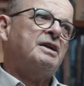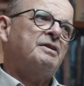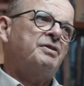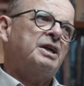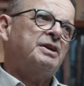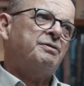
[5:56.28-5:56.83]
a
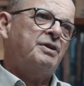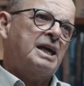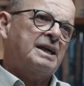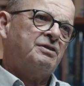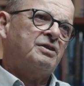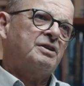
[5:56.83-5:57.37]
very
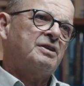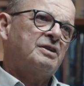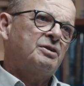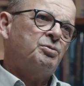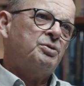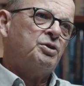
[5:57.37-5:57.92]
flat,
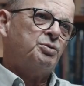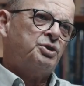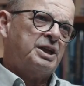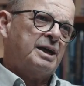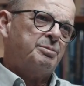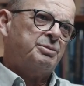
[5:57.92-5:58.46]
no
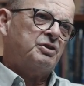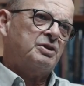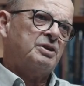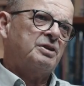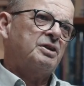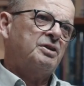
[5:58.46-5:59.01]
steps,
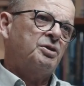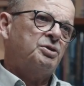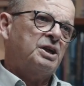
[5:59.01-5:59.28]
no